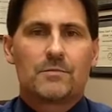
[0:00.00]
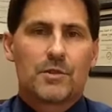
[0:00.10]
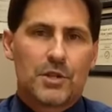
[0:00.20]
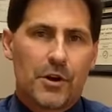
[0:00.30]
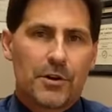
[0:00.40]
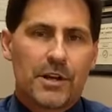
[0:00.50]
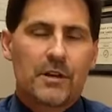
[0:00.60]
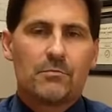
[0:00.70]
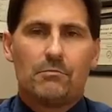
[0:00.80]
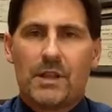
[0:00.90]

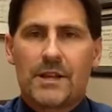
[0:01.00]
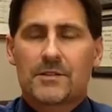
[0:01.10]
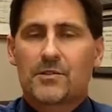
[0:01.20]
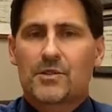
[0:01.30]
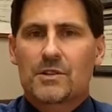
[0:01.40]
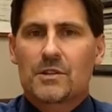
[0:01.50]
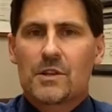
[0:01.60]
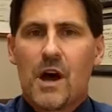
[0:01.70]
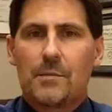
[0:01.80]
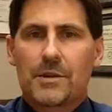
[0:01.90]
Giardia,
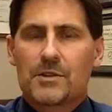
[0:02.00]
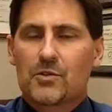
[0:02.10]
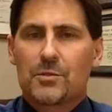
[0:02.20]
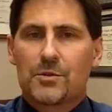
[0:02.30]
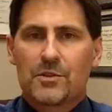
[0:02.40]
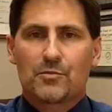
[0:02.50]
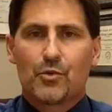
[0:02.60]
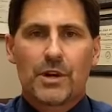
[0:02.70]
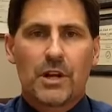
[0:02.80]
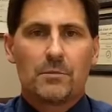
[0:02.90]
Blastocystis hominis,
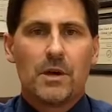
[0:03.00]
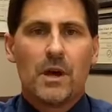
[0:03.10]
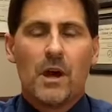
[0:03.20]
Cryptosporidium